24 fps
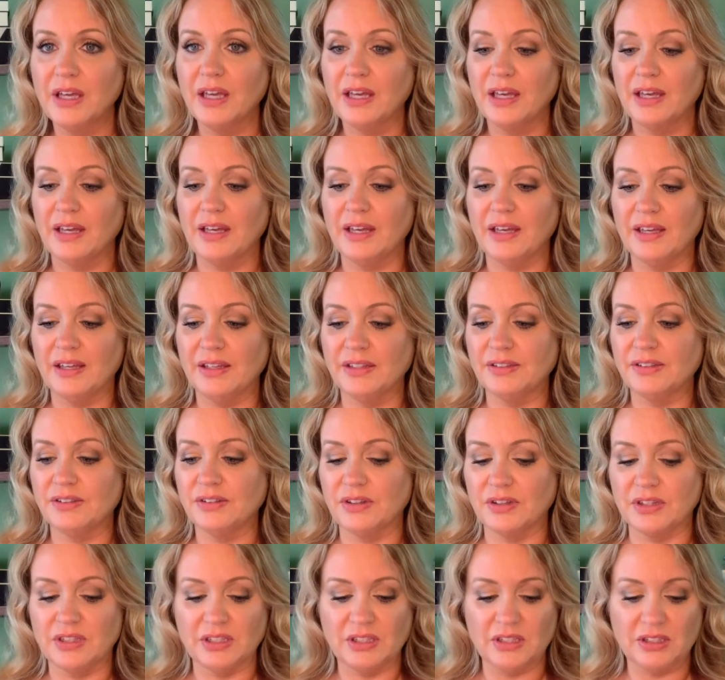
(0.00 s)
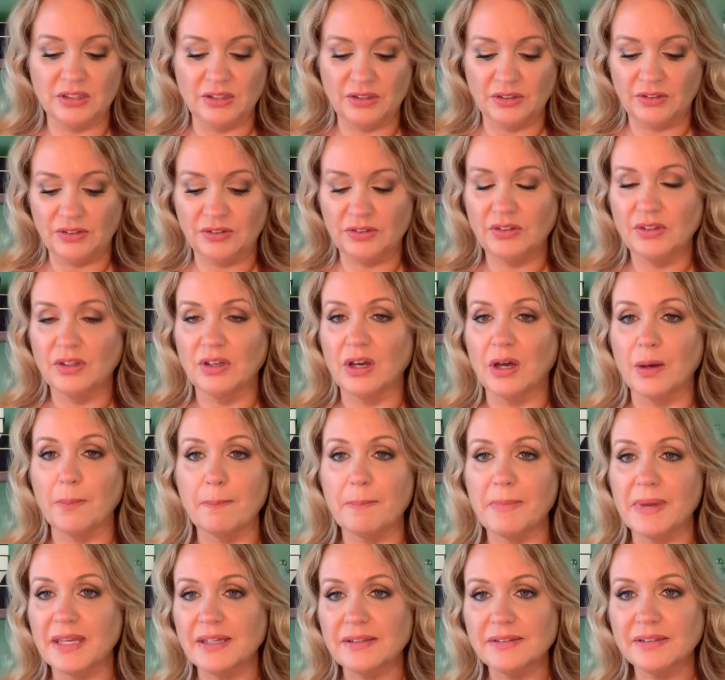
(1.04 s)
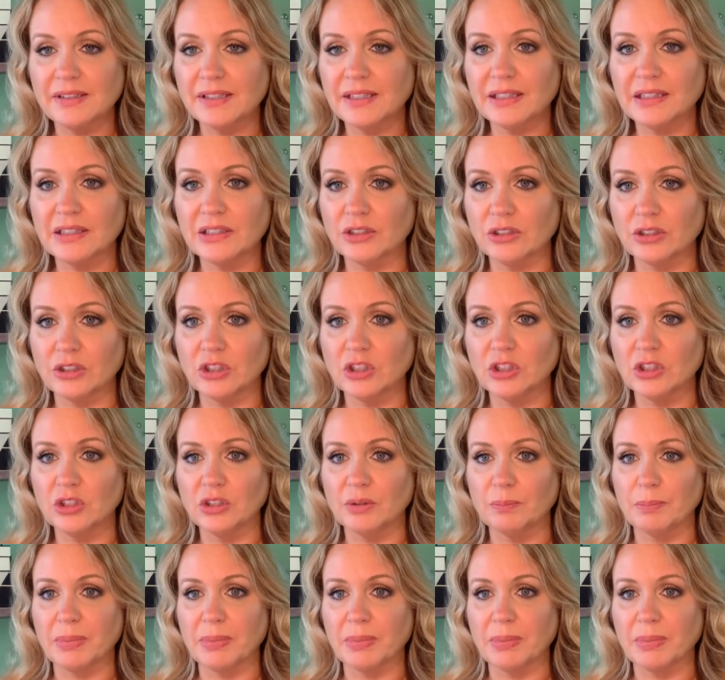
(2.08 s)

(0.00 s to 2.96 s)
has these amazing little